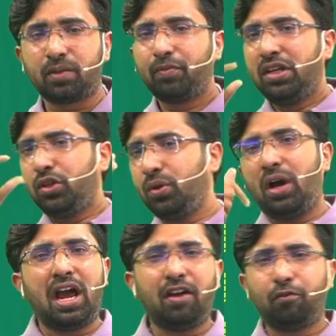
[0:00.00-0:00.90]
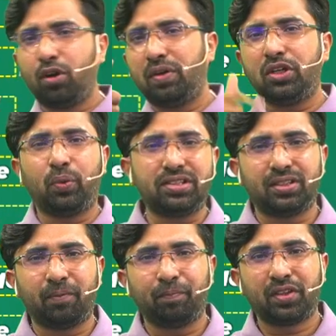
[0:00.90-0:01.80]
You know, I have won one quiz
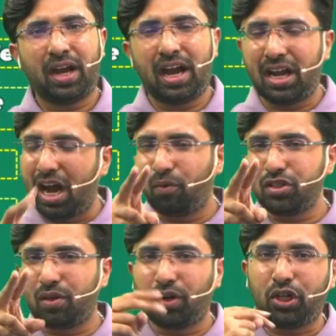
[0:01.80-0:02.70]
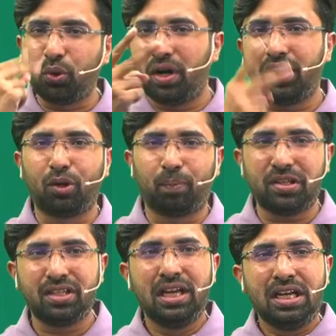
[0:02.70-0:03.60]
and I was awarded 200 rupees.
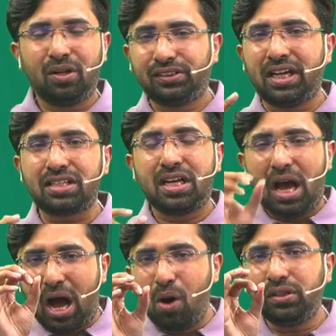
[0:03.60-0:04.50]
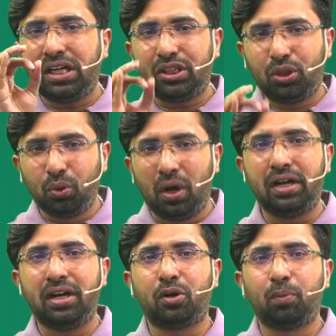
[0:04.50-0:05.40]
Now see guys, how that 200
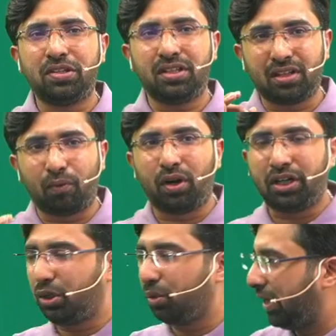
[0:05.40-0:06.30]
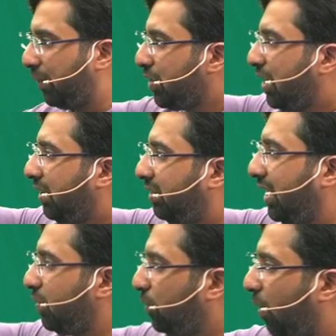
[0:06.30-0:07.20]
rupees is awarded to me. There is one
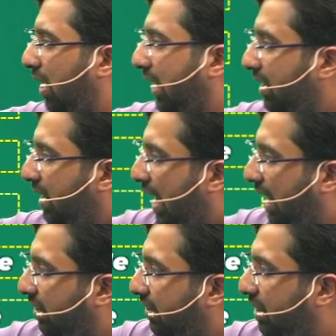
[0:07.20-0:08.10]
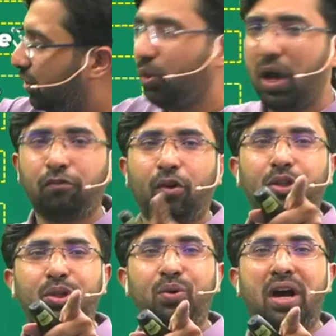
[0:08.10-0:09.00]
wallet and it says you have won
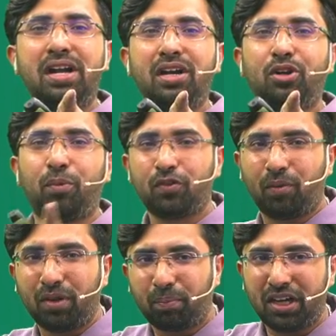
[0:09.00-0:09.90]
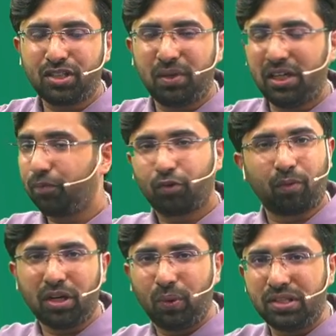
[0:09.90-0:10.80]
200 rupees from the prize money, from the
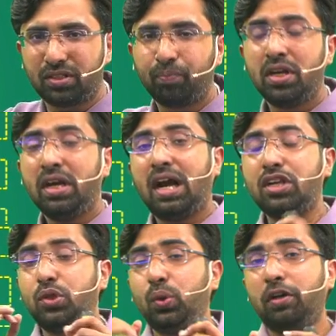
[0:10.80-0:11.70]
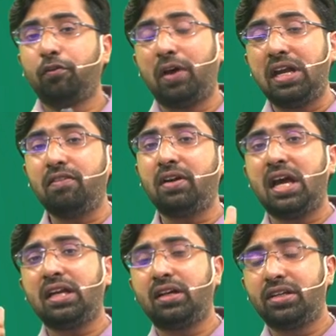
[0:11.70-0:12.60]
quiz. Guys, you, whenever I
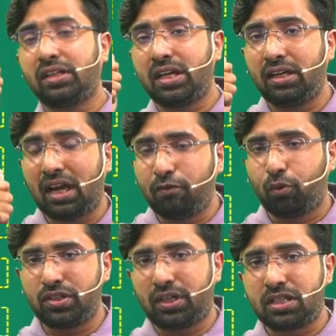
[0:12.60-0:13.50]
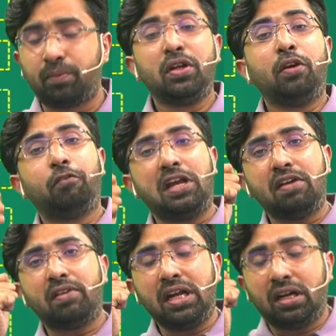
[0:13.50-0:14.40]
conduct any live quiz guys, whenever I
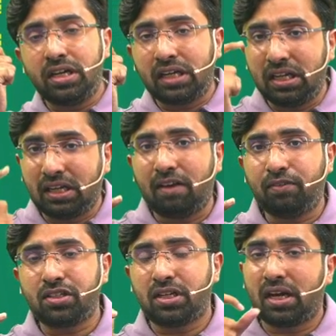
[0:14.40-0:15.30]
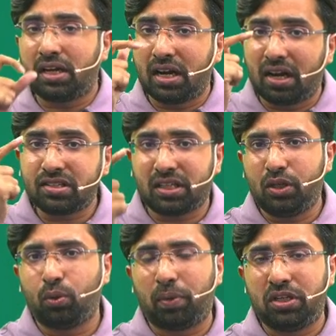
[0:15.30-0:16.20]
conduct any live session and I ask any
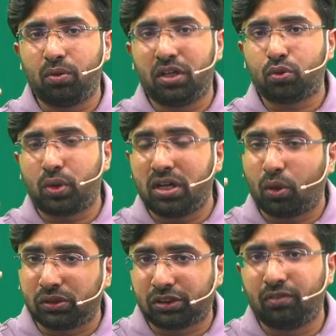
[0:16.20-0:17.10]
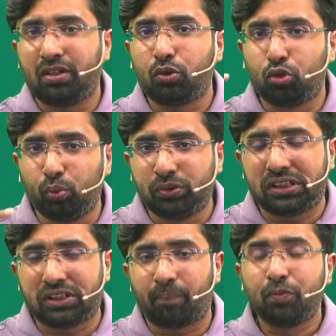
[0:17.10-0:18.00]
particular student a question in a Zoom
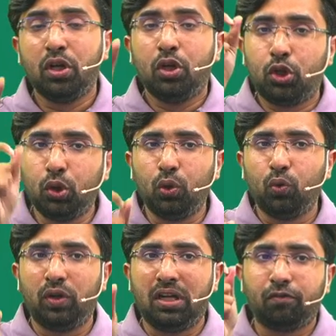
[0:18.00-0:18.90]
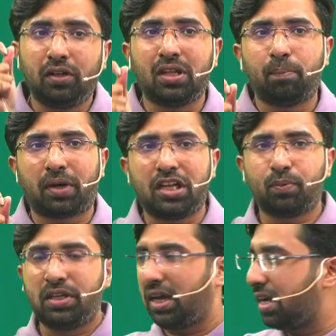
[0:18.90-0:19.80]
session, you will win the prize money
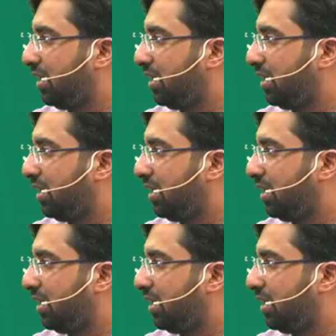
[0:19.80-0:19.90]
guys.